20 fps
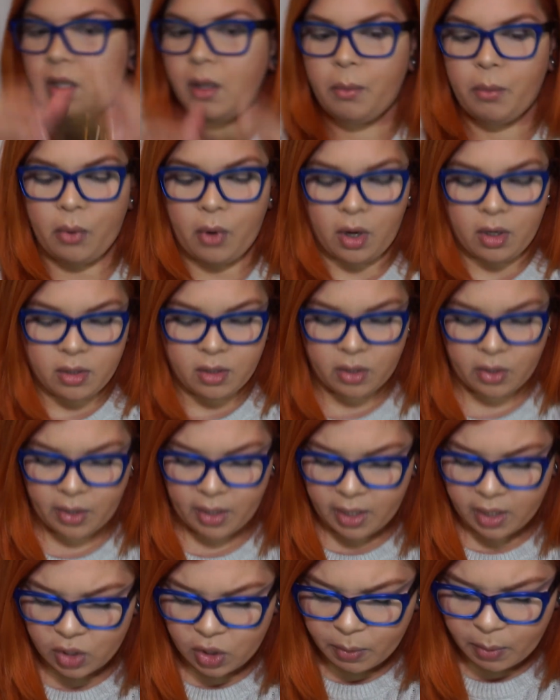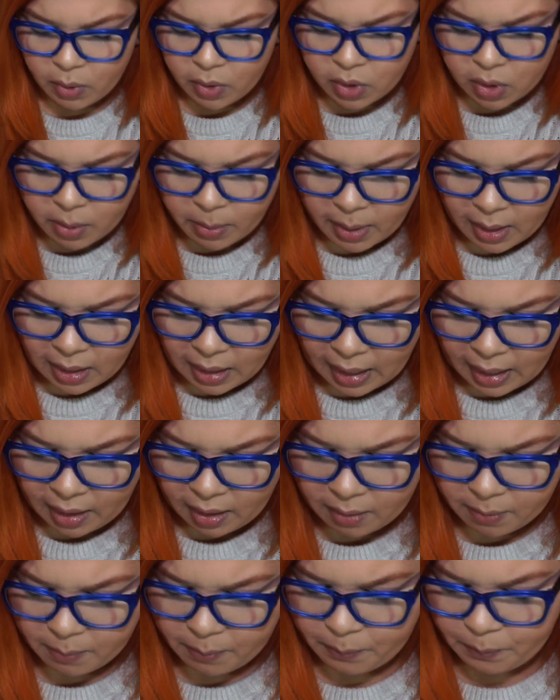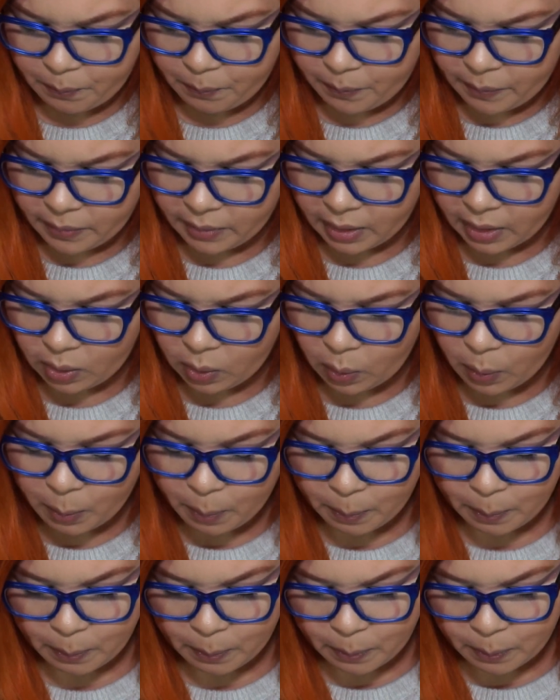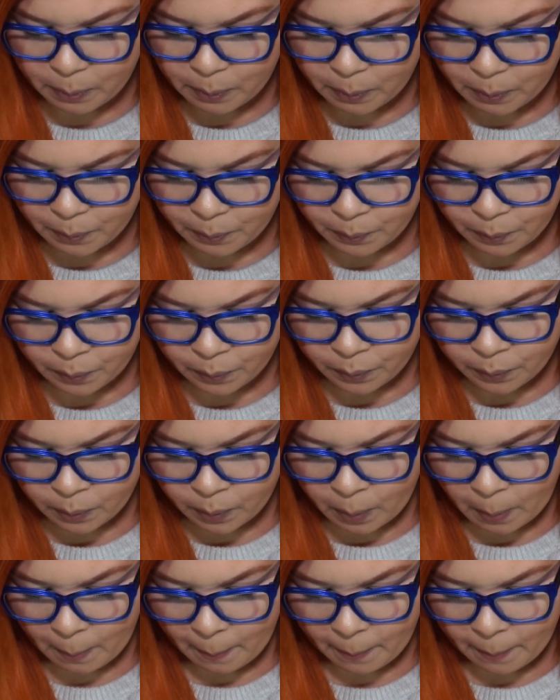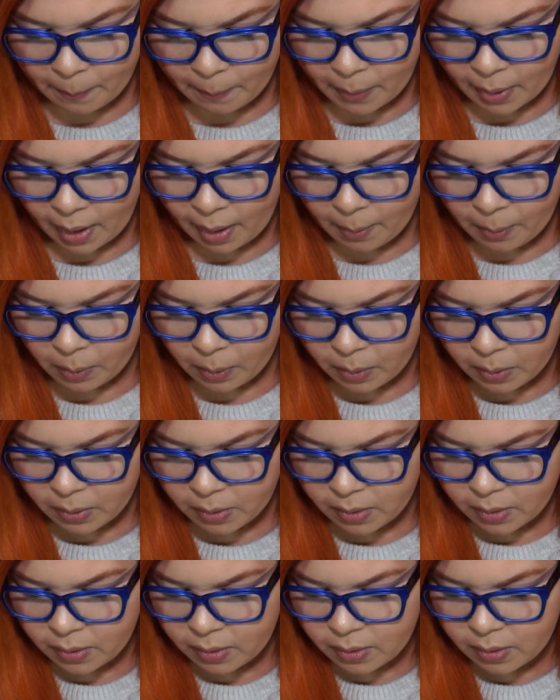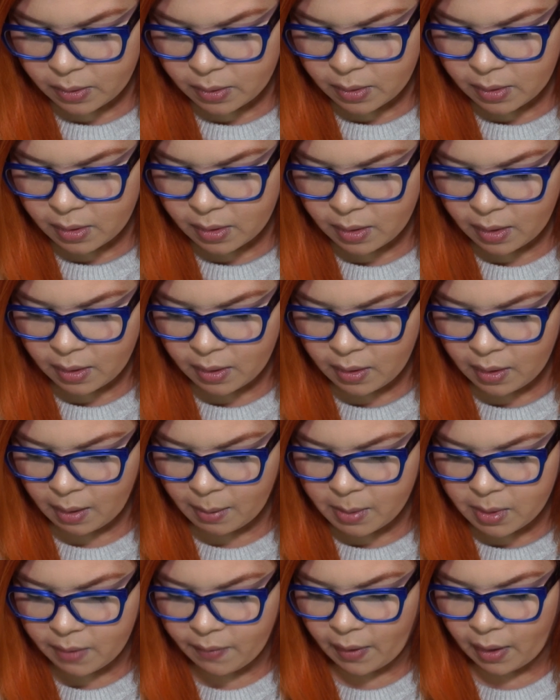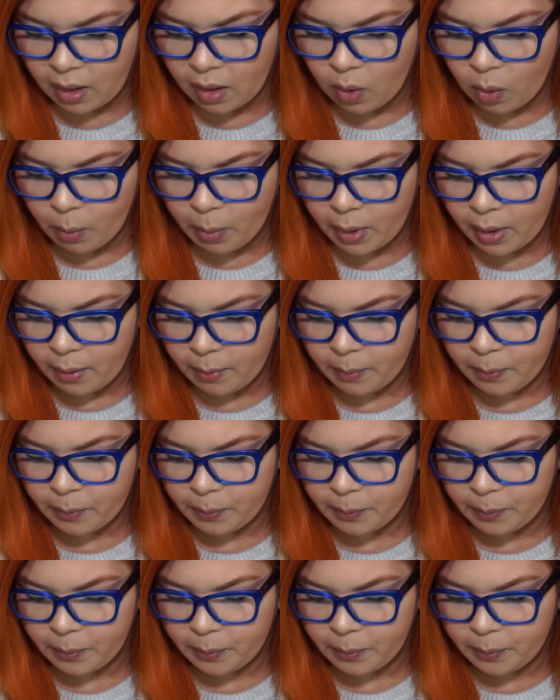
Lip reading: The bronzer, and it's supposed to be like little pebbles. Let me see if I can open it.